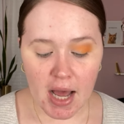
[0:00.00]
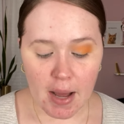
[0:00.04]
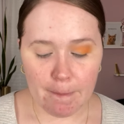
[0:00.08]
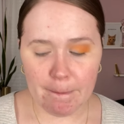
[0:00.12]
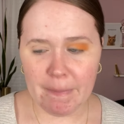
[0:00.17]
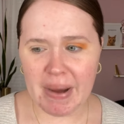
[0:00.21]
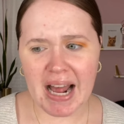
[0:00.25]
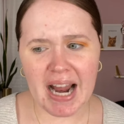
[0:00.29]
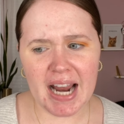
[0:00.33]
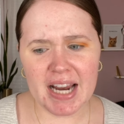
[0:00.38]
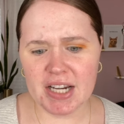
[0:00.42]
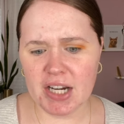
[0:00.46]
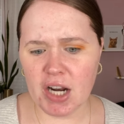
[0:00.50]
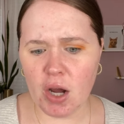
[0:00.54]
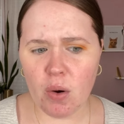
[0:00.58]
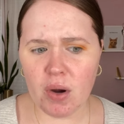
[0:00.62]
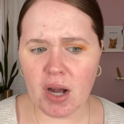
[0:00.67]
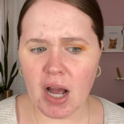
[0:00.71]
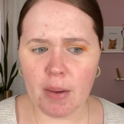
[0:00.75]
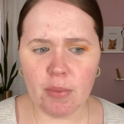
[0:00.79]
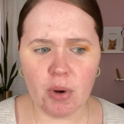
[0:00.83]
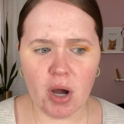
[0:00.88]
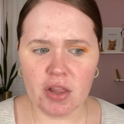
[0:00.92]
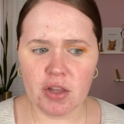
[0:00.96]
But I know a
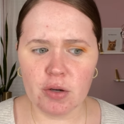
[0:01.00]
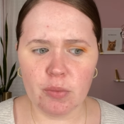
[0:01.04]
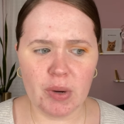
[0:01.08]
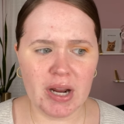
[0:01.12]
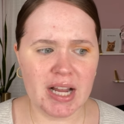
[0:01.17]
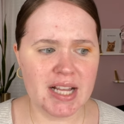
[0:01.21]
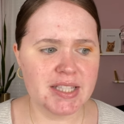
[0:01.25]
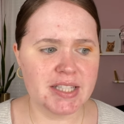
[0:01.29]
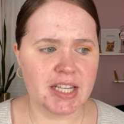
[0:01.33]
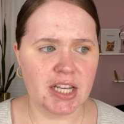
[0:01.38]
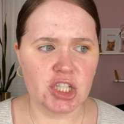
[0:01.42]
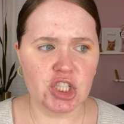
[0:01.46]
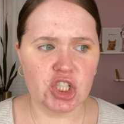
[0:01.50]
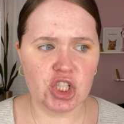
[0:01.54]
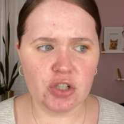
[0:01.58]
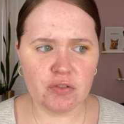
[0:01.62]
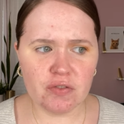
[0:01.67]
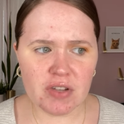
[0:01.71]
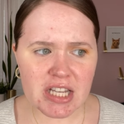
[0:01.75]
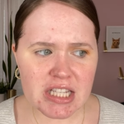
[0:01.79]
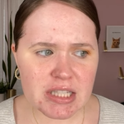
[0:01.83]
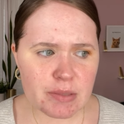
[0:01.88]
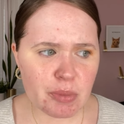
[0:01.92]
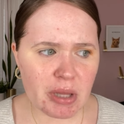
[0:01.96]
couple other brands like
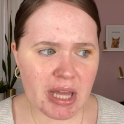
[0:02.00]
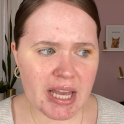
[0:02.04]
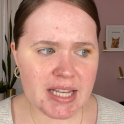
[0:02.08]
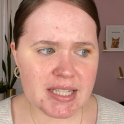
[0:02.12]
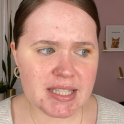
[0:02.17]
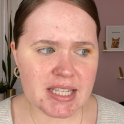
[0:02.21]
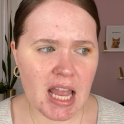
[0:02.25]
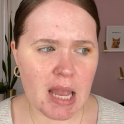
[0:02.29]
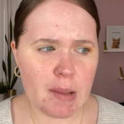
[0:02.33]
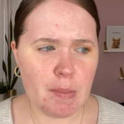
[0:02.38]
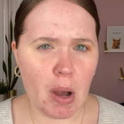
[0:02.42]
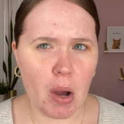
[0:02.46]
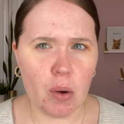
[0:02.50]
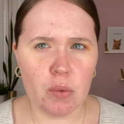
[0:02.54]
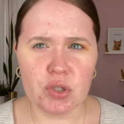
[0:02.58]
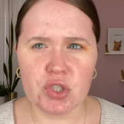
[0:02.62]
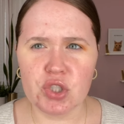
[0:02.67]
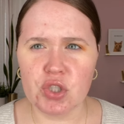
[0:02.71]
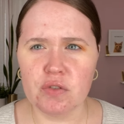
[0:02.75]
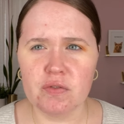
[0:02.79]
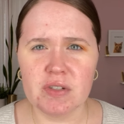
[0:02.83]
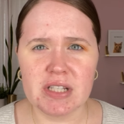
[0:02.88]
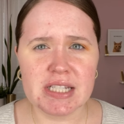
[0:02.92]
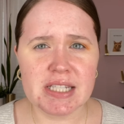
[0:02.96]
Juvia's Place came out with
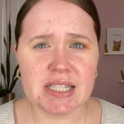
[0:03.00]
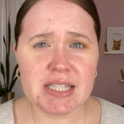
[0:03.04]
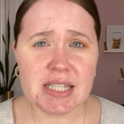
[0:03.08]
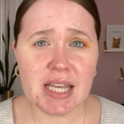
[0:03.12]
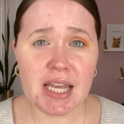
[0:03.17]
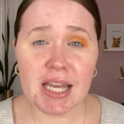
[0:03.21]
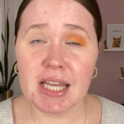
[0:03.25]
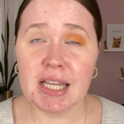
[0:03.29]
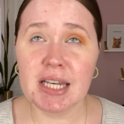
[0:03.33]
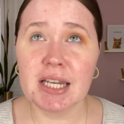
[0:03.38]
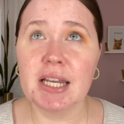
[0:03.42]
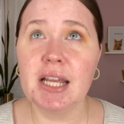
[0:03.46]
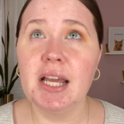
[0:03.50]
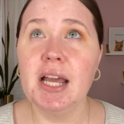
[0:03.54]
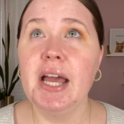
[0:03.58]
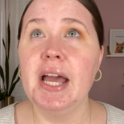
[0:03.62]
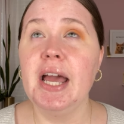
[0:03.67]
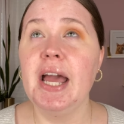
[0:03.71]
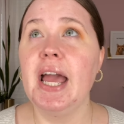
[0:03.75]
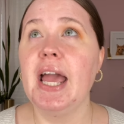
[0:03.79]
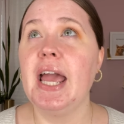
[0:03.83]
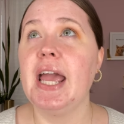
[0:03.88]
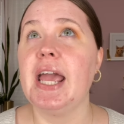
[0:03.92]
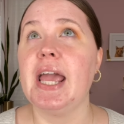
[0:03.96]
Juvia's Skin
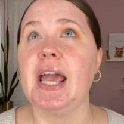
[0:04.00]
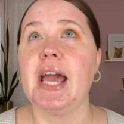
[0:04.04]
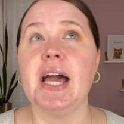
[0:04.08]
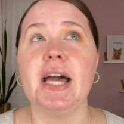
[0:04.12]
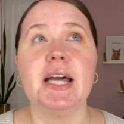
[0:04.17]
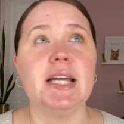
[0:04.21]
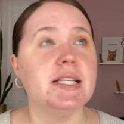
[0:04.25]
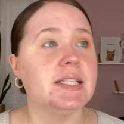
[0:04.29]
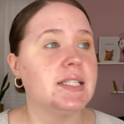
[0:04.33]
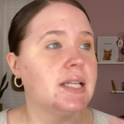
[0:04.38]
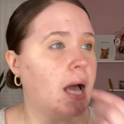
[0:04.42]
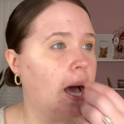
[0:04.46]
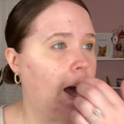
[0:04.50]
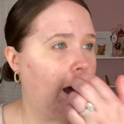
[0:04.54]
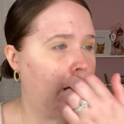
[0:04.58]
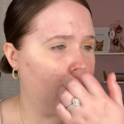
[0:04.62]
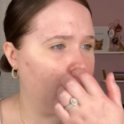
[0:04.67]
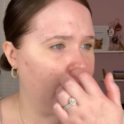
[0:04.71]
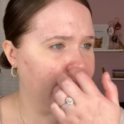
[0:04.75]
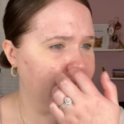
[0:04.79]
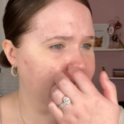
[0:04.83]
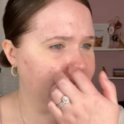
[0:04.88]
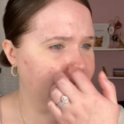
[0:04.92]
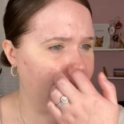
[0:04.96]
and I
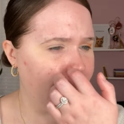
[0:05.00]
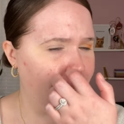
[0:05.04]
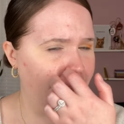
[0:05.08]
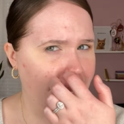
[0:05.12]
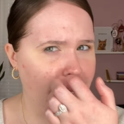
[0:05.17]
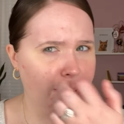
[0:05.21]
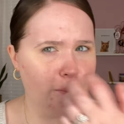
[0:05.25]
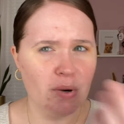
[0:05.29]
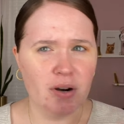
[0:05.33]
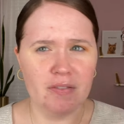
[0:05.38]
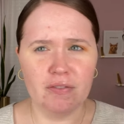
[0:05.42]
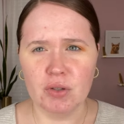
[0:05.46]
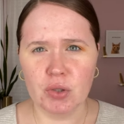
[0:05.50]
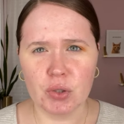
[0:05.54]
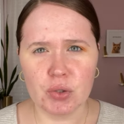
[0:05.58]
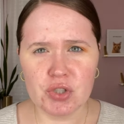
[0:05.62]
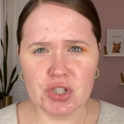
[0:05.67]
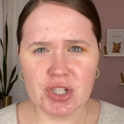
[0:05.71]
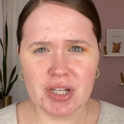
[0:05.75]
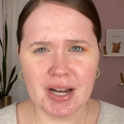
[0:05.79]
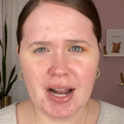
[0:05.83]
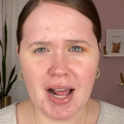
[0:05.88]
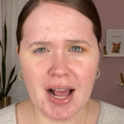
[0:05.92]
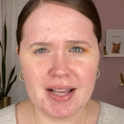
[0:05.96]
want to say Makeup
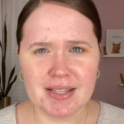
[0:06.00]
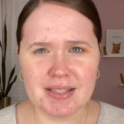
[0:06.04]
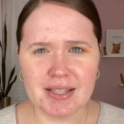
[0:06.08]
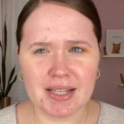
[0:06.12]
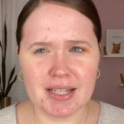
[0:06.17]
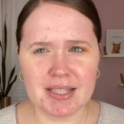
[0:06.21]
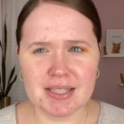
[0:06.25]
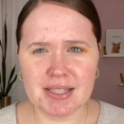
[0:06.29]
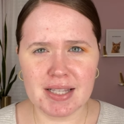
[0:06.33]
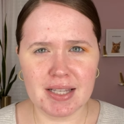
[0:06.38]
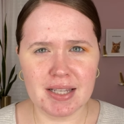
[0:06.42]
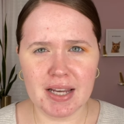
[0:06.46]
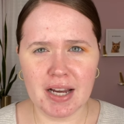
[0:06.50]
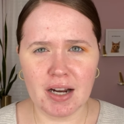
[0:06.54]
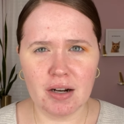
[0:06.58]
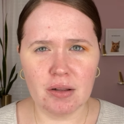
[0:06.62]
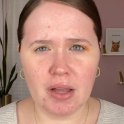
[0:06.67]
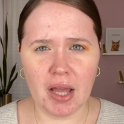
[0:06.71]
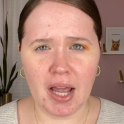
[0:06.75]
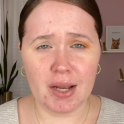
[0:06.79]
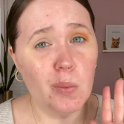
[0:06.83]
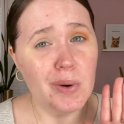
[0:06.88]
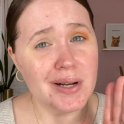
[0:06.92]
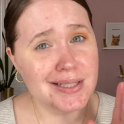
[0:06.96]
Revolution has like a skincare
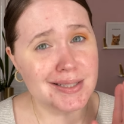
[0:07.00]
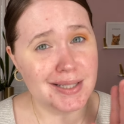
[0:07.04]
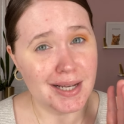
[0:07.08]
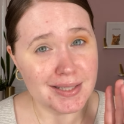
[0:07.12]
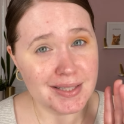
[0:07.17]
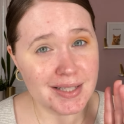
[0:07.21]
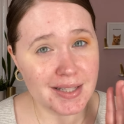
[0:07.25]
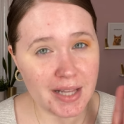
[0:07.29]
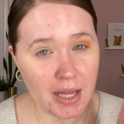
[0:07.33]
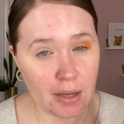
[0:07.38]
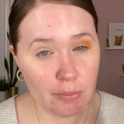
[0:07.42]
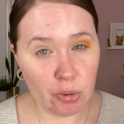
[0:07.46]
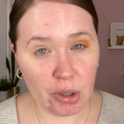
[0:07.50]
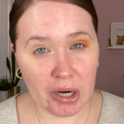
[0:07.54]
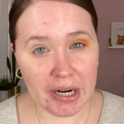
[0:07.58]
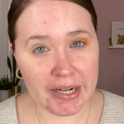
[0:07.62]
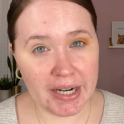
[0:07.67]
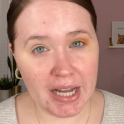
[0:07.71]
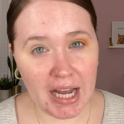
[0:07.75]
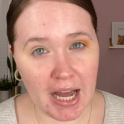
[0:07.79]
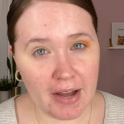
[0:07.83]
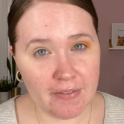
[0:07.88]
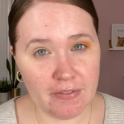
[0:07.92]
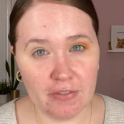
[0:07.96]
line. What doesn't that brand
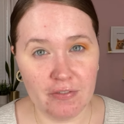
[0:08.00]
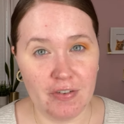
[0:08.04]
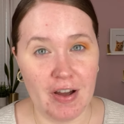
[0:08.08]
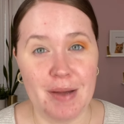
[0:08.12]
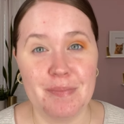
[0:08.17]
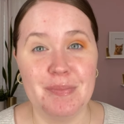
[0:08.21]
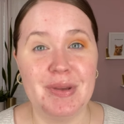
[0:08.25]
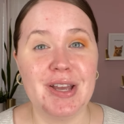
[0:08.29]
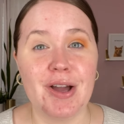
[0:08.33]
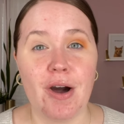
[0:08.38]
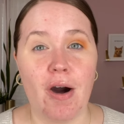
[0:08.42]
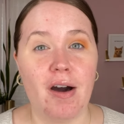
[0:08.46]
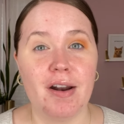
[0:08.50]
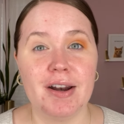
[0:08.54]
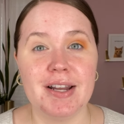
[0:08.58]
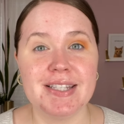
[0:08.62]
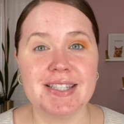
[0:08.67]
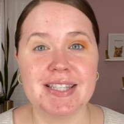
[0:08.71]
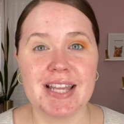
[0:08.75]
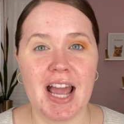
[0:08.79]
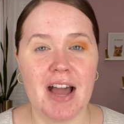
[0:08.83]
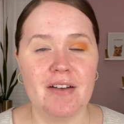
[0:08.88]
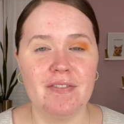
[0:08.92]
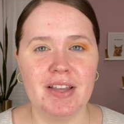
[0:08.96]
have if I'm being
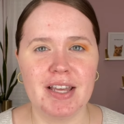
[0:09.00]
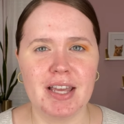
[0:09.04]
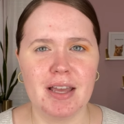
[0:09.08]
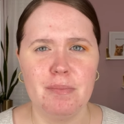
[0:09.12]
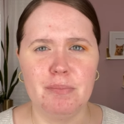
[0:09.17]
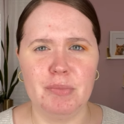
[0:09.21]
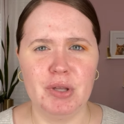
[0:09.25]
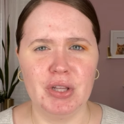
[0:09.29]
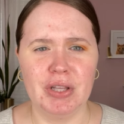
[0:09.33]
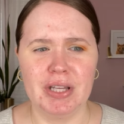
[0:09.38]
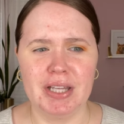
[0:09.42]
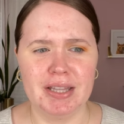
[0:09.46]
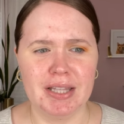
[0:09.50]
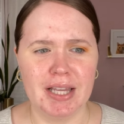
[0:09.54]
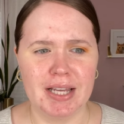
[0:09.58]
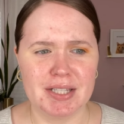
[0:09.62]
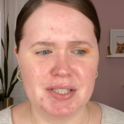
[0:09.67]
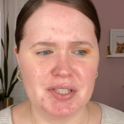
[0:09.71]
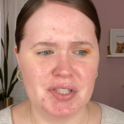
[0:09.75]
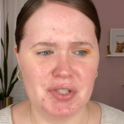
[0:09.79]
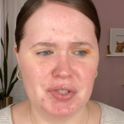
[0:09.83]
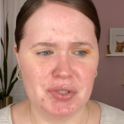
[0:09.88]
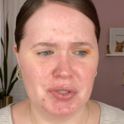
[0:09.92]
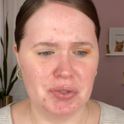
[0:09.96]
honest? They have like a million like
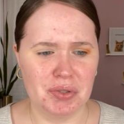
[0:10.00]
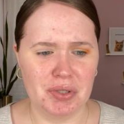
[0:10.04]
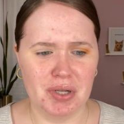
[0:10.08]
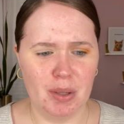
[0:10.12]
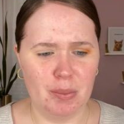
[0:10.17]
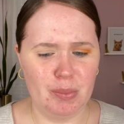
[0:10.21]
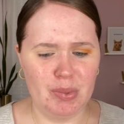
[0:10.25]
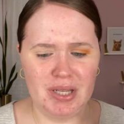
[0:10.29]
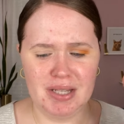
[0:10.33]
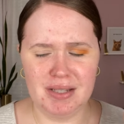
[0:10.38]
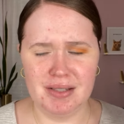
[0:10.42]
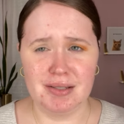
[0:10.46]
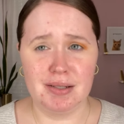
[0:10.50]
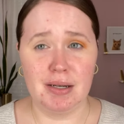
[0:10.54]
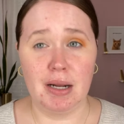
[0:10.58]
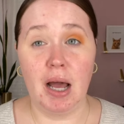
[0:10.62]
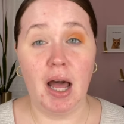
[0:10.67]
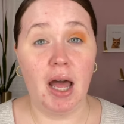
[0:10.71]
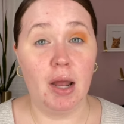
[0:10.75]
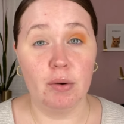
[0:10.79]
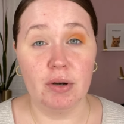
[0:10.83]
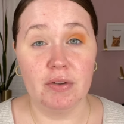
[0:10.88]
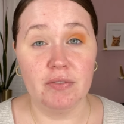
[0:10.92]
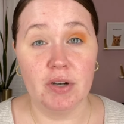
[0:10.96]
sister companies and
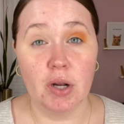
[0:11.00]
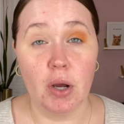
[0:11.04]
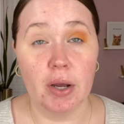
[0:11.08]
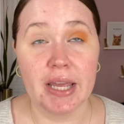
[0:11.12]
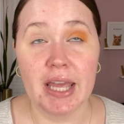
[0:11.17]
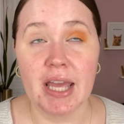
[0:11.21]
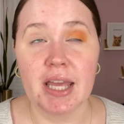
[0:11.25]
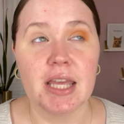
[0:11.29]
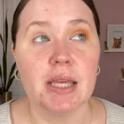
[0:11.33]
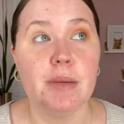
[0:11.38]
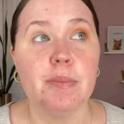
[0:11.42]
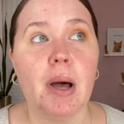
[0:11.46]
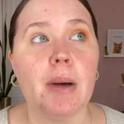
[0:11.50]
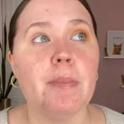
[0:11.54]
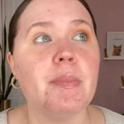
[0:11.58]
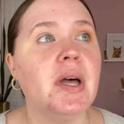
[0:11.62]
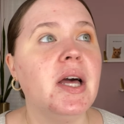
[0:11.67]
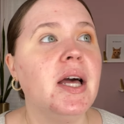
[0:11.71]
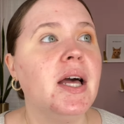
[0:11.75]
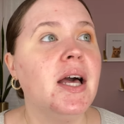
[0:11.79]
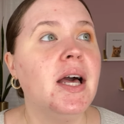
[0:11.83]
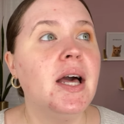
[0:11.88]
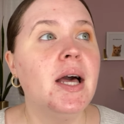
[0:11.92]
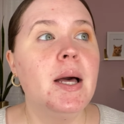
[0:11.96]
I don't even know. I can't keep up.
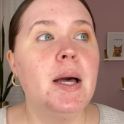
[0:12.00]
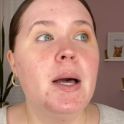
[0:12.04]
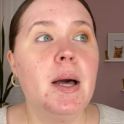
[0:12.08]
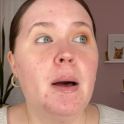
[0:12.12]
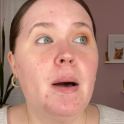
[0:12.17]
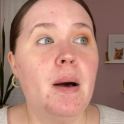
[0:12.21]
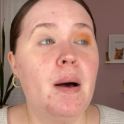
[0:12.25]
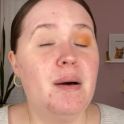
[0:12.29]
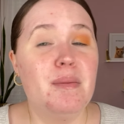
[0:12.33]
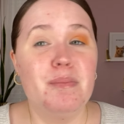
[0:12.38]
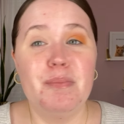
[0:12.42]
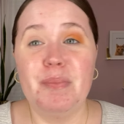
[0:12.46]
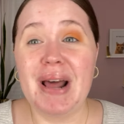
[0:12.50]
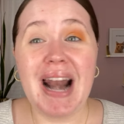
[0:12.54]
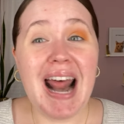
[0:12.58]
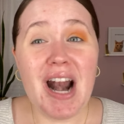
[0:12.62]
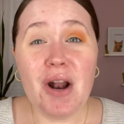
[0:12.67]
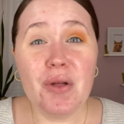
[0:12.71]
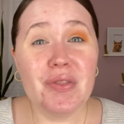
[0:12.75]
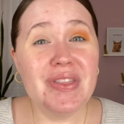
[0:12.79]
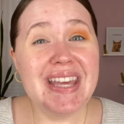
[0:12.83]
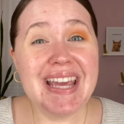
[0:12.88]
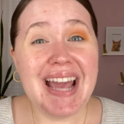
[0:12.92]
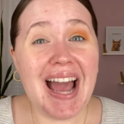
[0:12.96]
But I
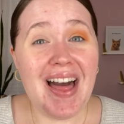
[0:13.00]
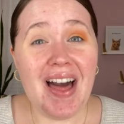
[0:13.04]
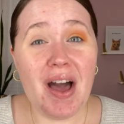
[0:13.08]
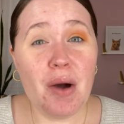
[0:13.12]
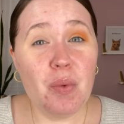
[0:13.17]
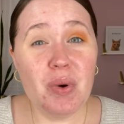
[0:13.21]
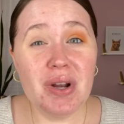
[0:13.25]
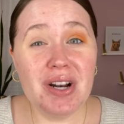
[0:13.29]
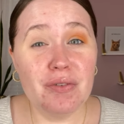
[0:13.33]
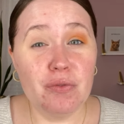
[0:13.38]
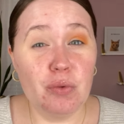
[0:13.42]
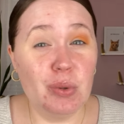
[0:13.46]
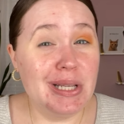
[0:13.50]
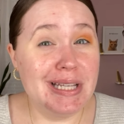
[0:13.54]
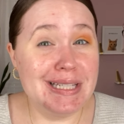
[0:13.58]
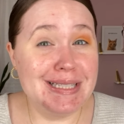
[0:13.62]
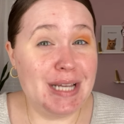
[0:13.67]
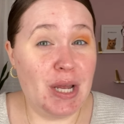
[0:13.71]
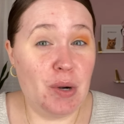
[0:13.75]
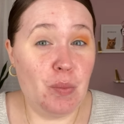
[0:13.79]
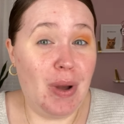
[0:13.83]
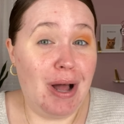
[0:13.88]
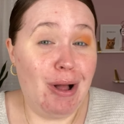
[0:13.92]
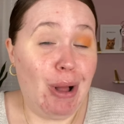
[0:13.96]
don't think that would have really
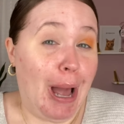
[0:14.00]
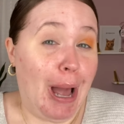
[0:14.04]
done well